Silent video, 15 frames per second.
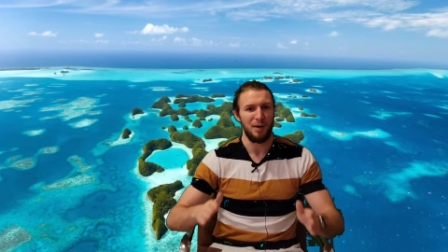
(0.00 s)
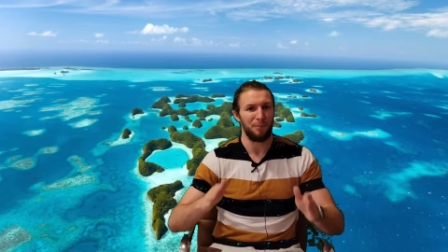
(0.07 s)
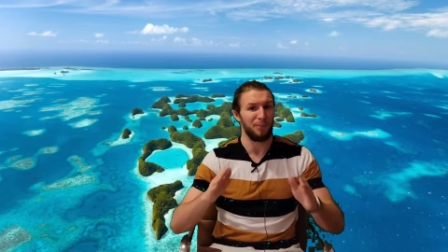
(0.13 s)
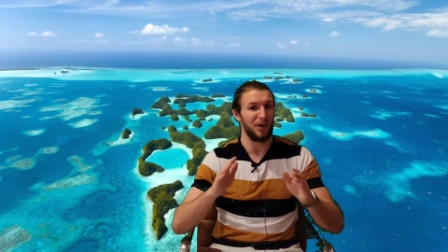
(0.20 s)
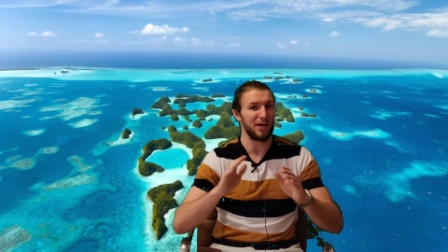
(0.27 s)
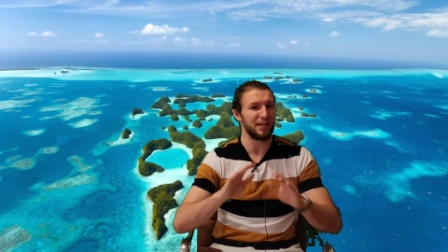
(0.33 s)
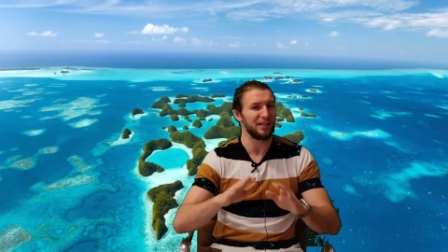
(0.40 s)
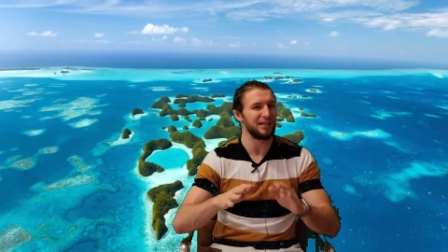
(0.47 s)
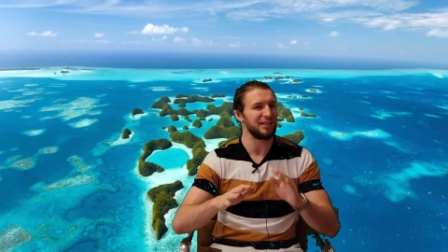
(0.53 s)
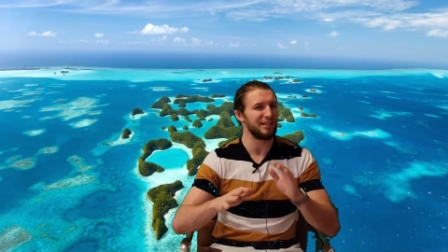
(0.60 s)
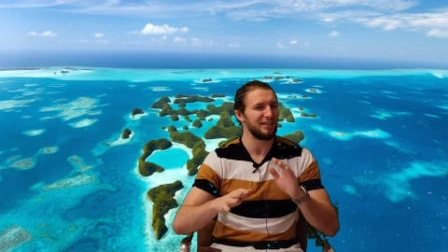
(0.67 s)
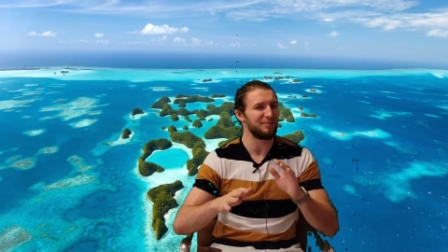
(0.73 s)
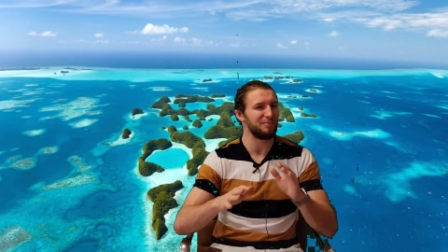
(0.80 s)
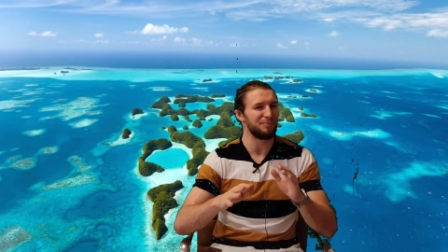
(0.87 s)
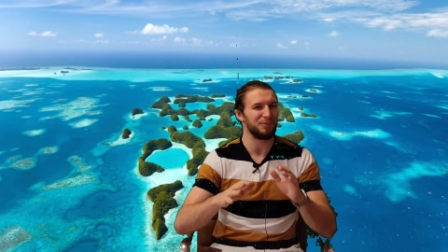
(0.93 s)
But
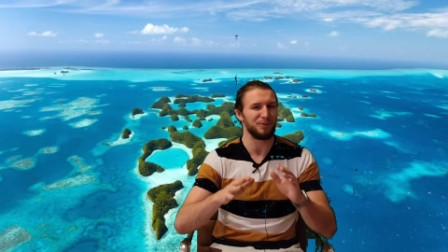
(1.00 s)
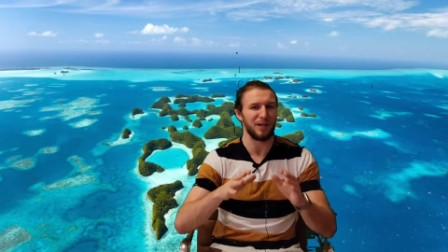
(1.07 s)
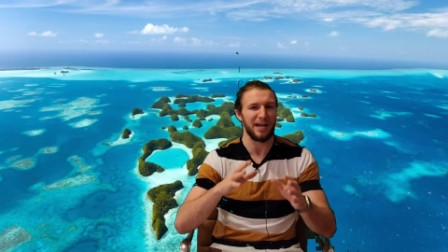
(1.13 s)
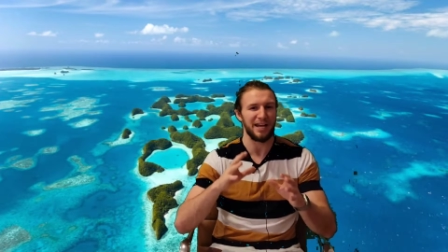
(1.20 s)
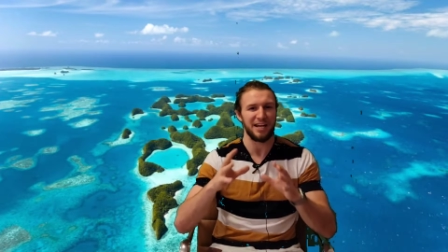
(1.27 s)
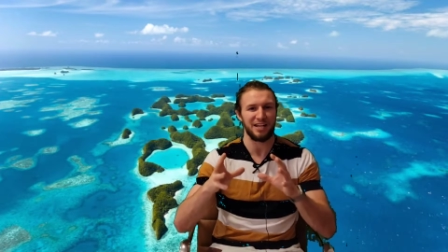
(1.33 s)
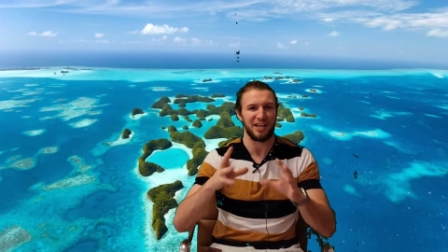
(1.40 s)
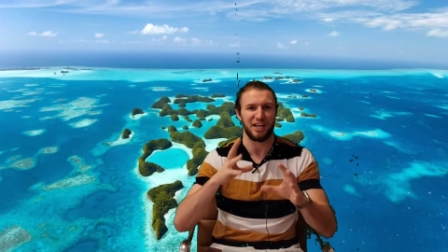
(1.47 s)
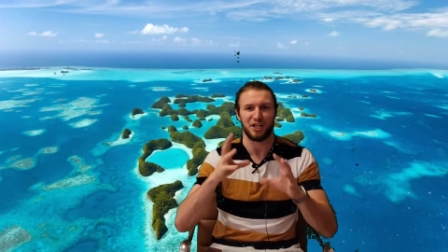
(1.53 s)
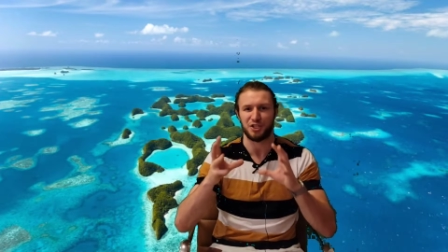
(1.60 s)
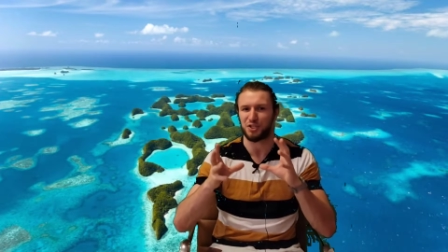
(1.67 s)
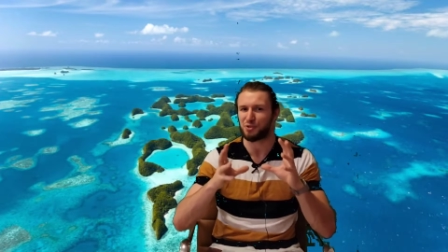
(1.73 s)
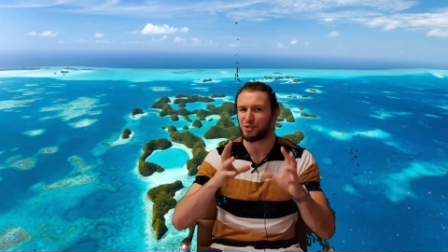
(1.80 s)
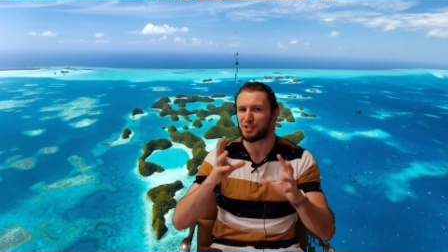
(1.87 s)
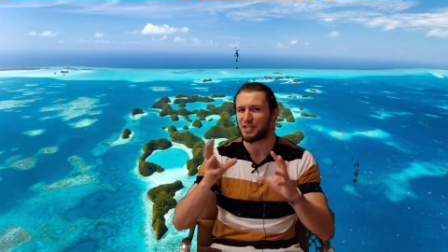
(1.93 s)
playing like a
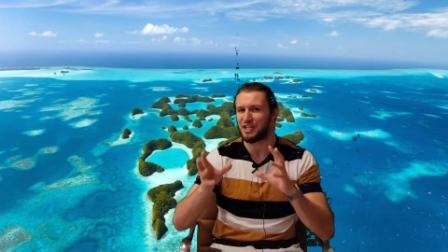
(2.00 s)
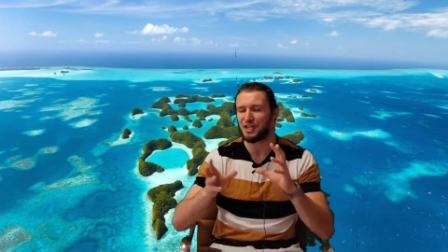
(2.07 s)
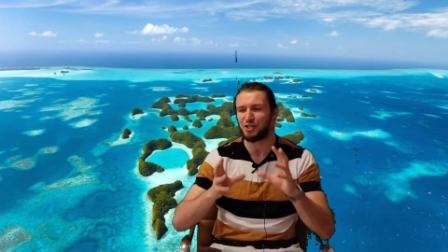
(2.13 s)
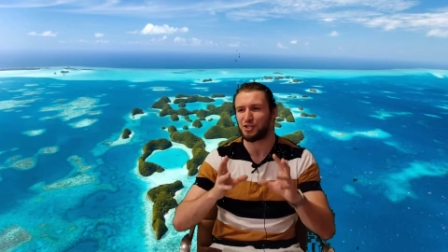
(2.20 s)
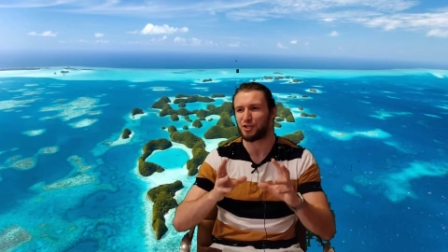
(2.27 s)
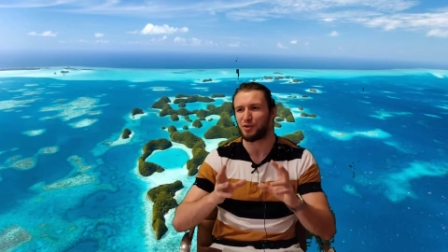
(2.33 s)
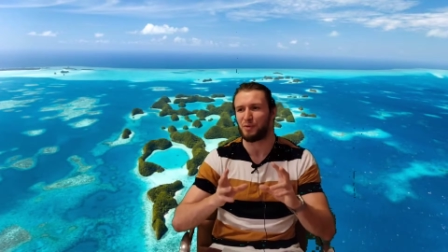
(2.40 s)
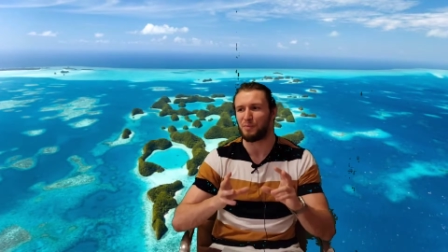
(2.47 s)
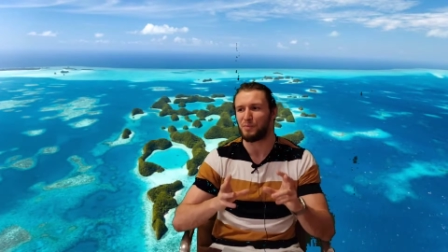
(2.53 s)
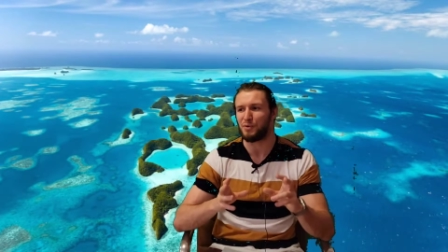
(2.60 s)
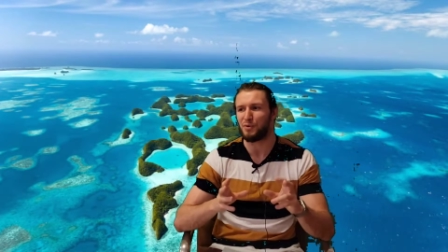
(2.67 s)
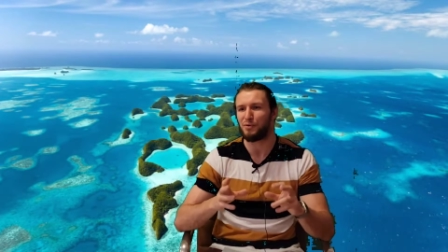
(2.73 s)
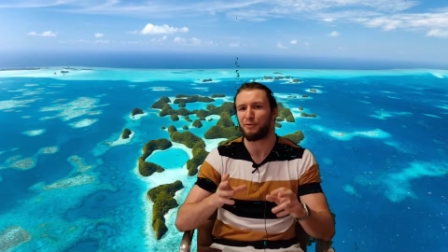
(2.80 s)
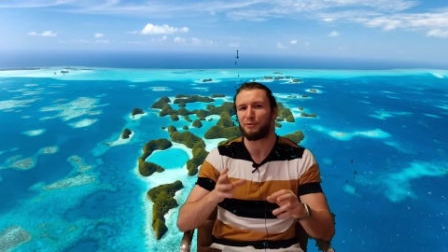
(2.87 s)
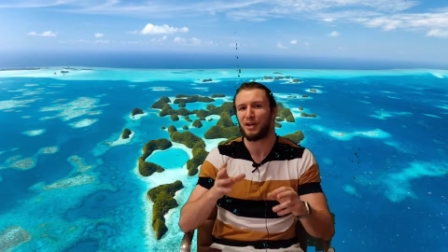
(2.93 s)
strategical
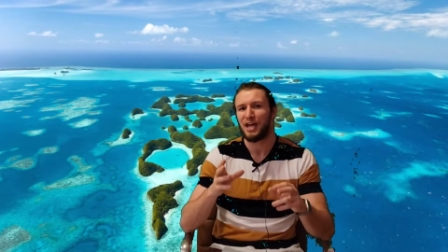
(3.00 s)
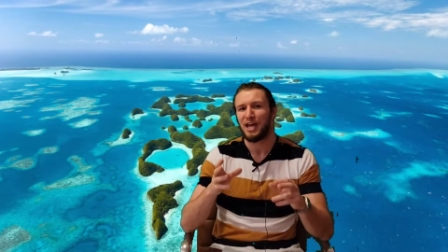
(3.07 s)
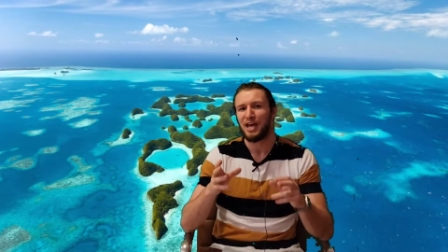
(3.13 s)
move,